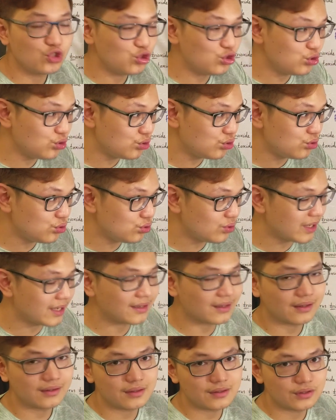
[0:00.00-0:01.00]
two
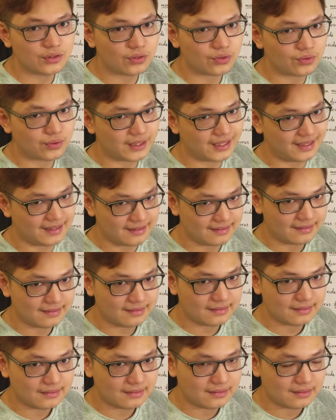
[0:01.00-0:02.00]
and iron three.
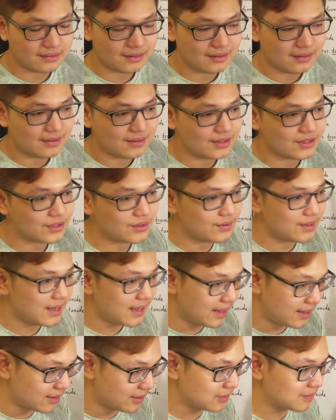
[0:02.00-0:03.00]
So
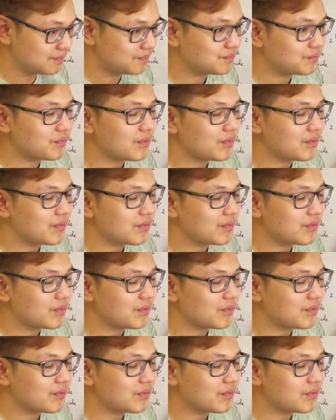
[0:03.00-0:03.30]
now